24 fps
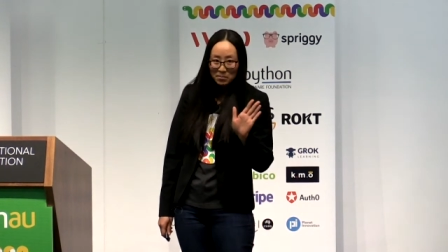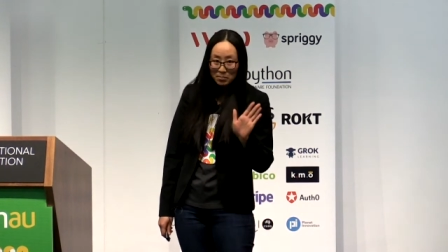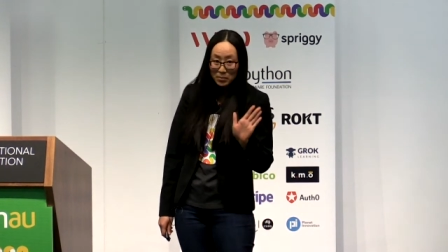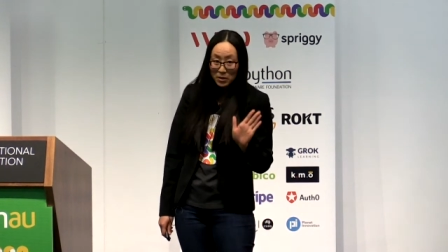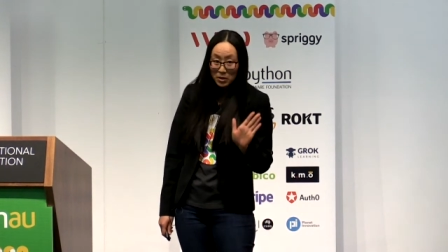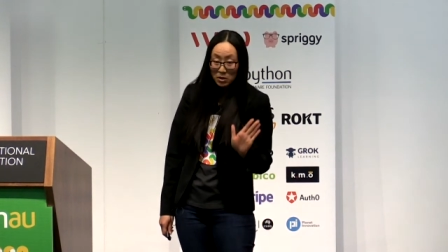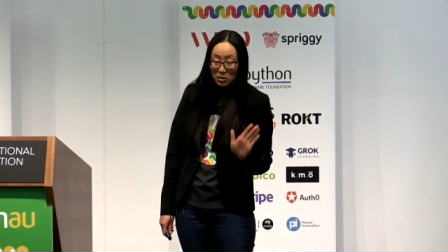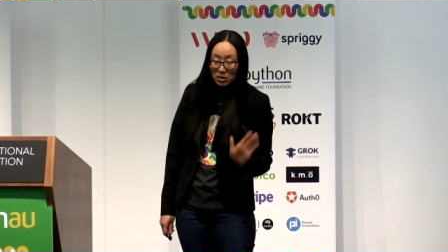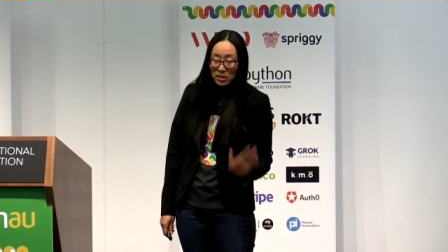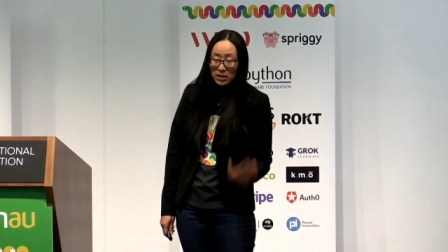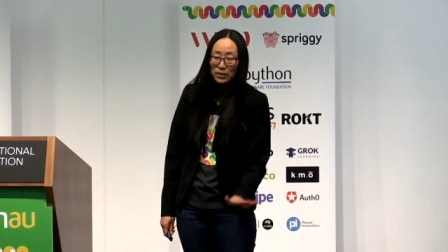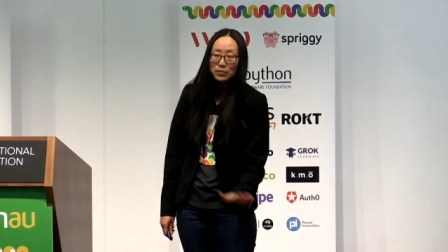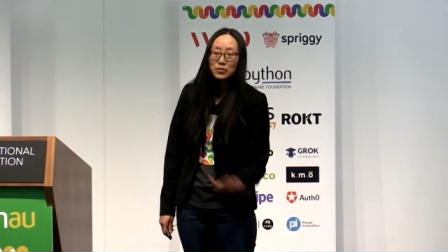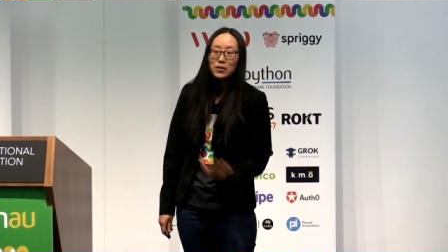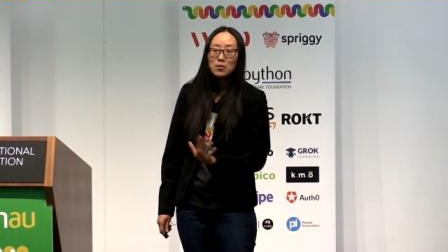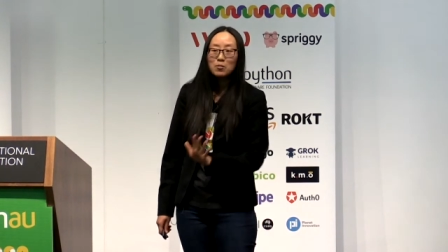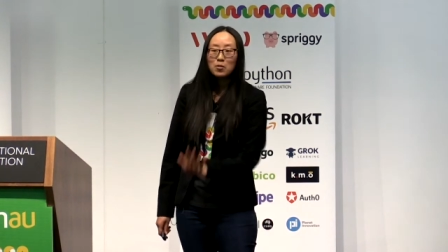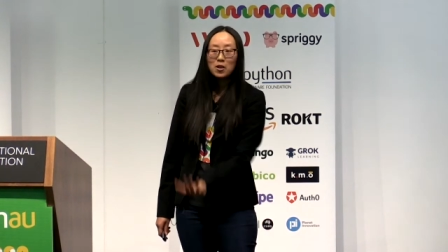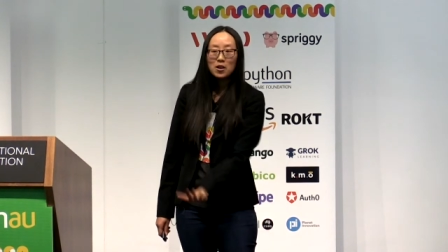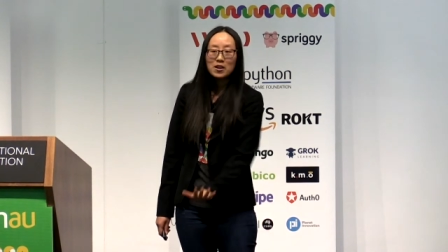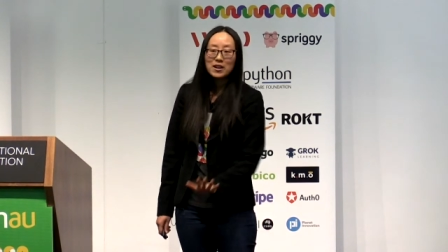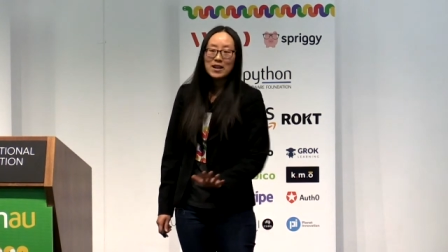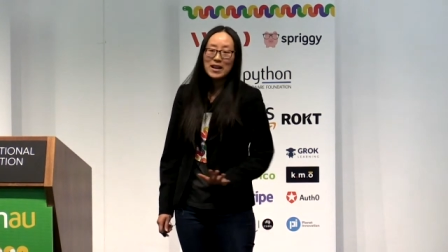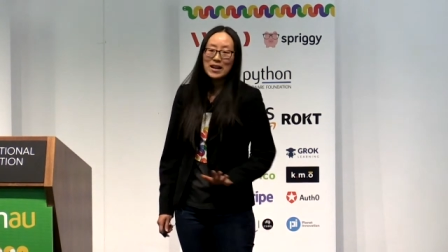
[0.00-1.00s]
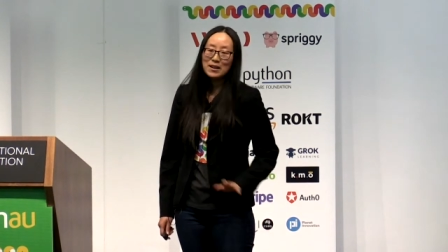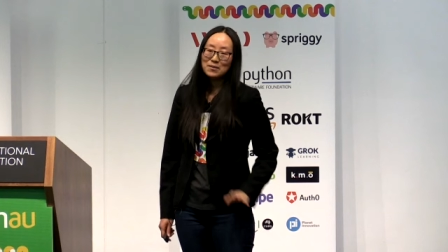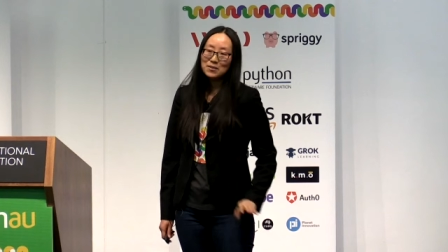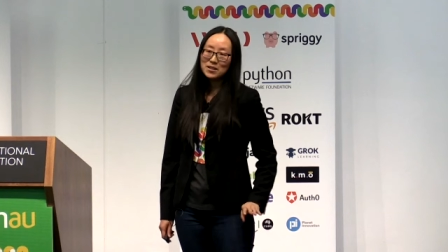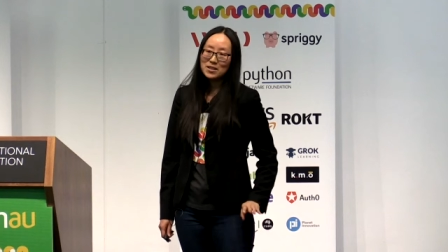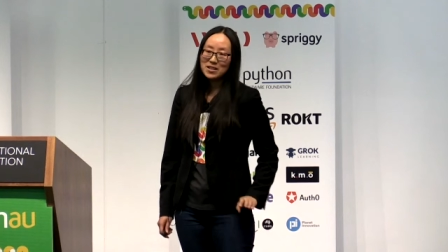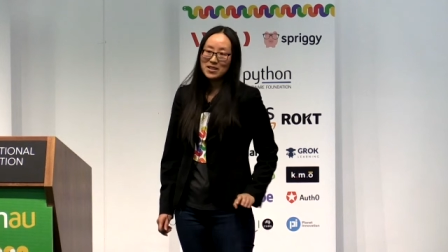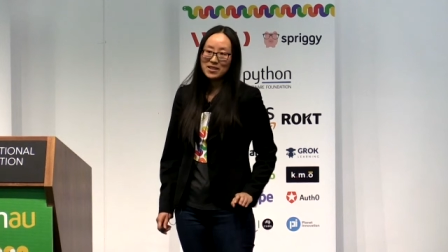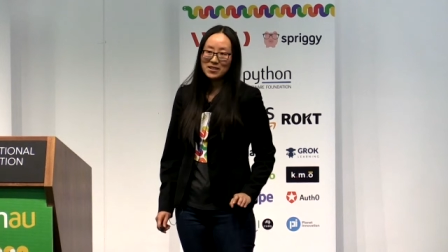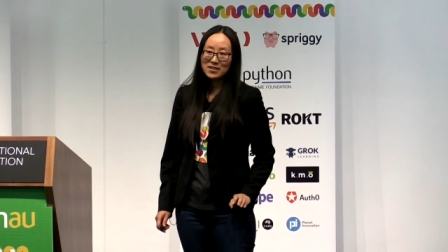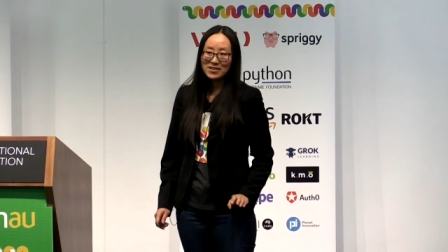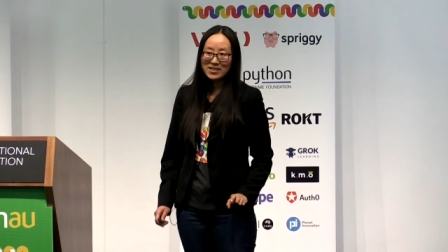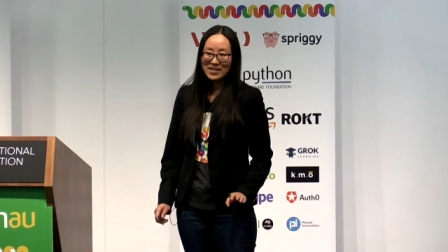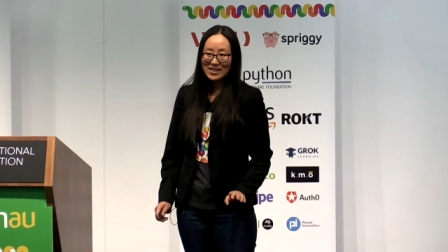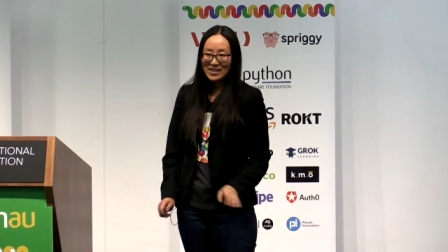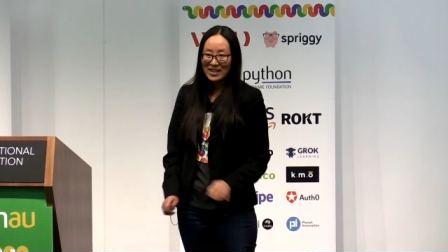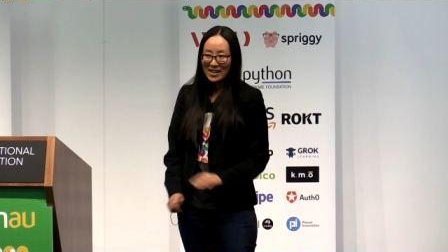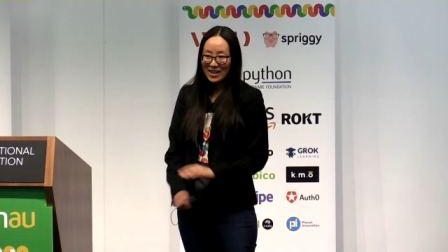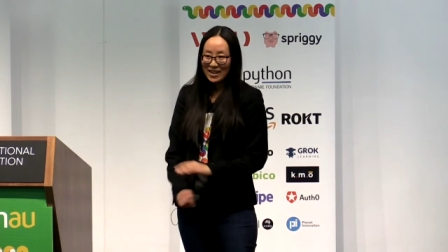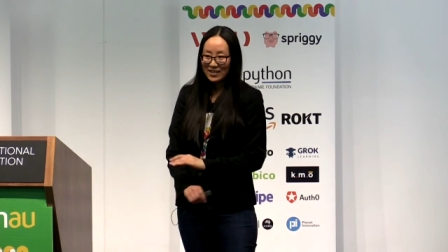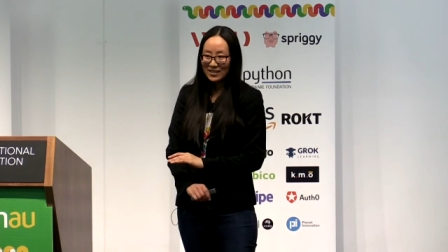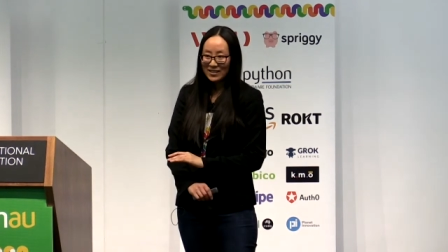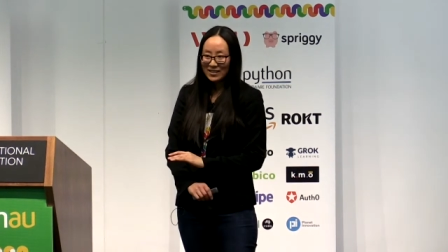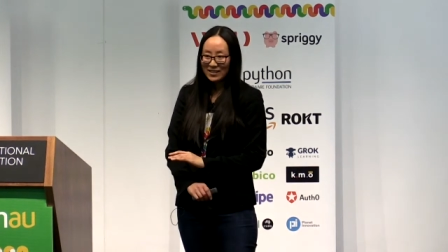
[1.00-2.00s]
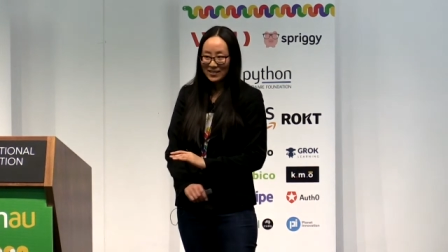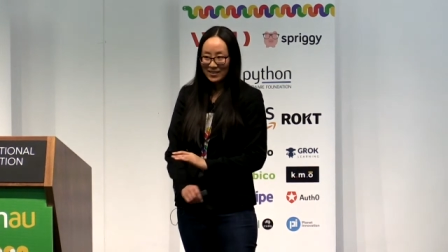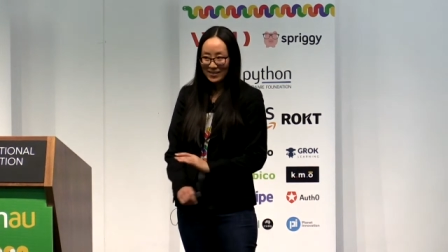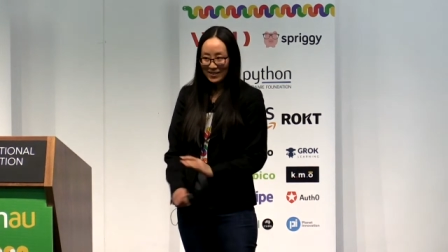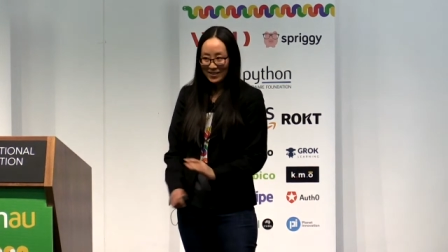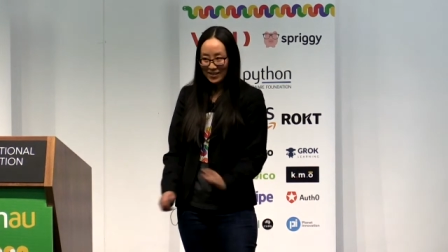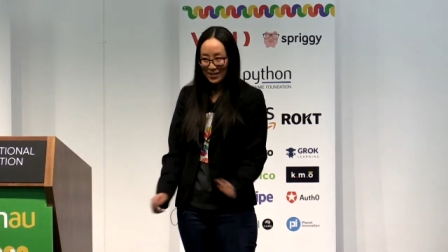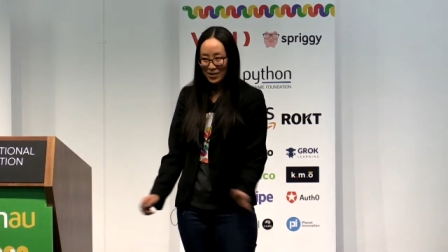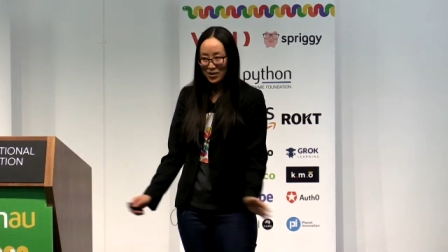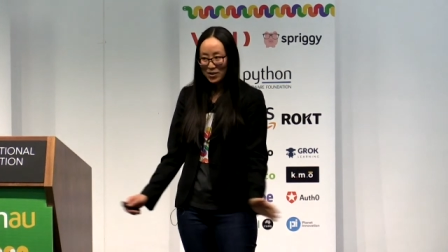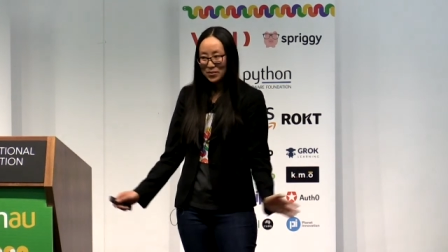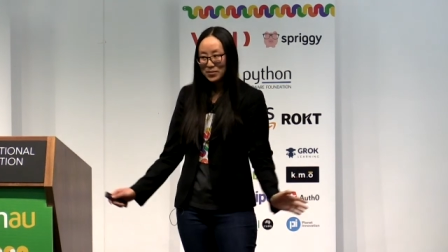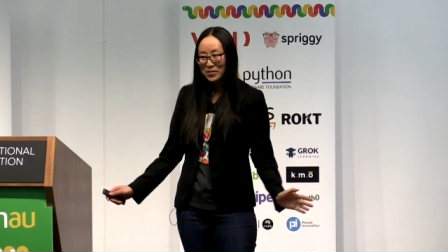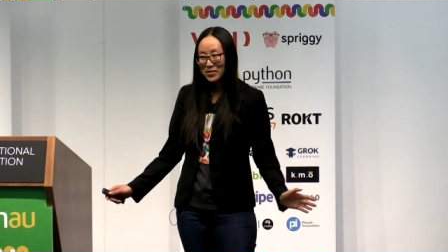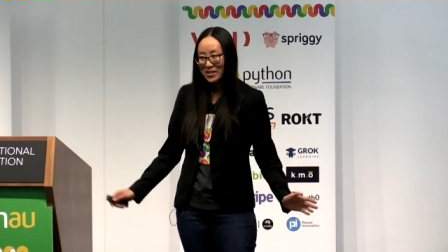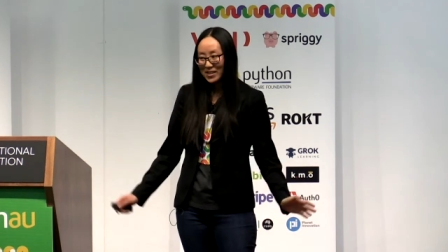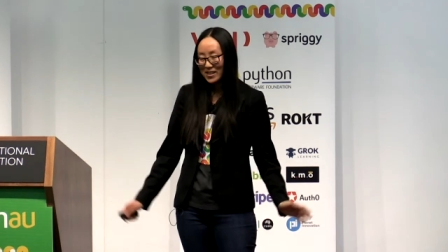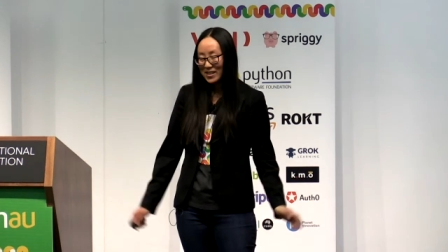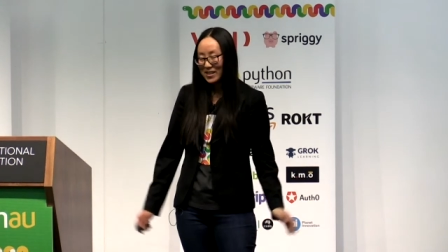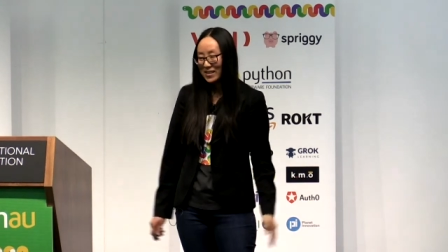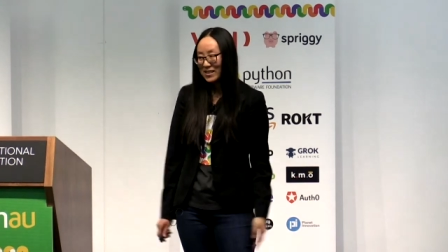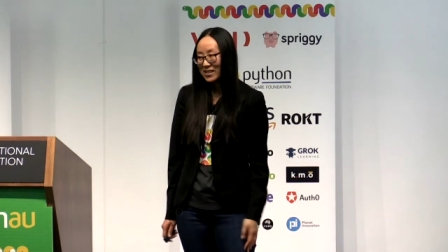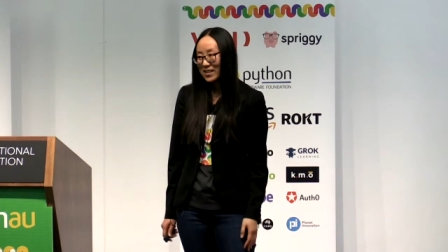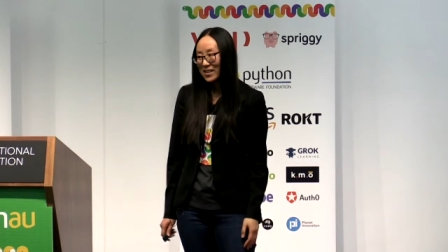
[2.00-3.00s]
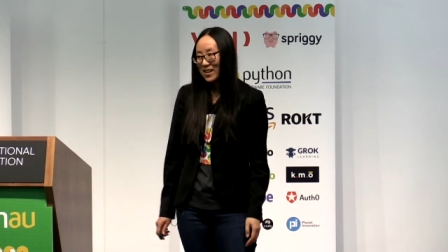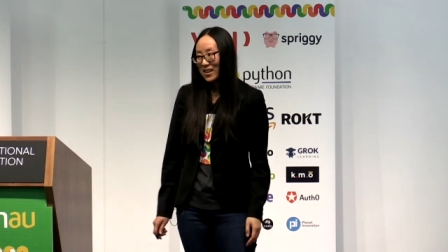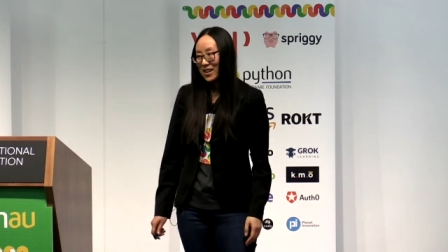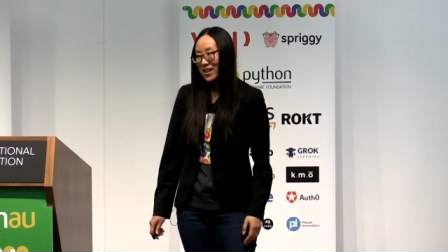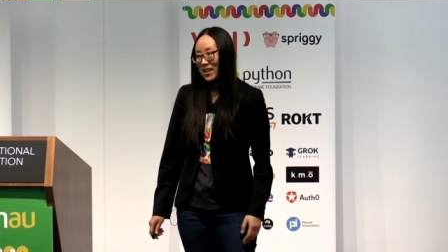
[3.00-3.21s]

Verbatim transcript: but you definitely won't have to use it at a conference